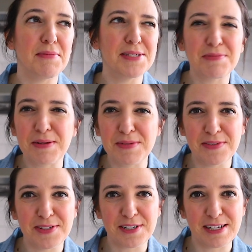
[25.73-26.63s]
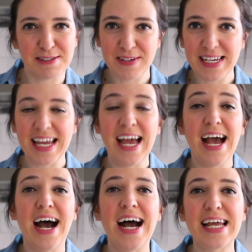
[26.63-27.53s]
maybe sometimes even during the week.
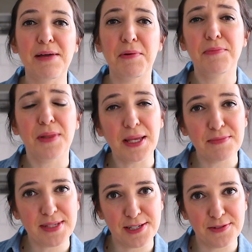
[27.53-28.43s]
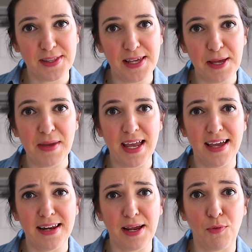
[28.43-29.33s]
I am completely obsessed with them,
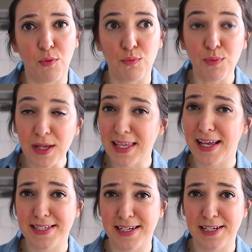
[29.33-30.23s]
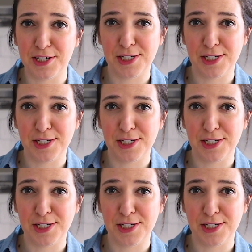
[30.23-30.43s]
and I'm really excited to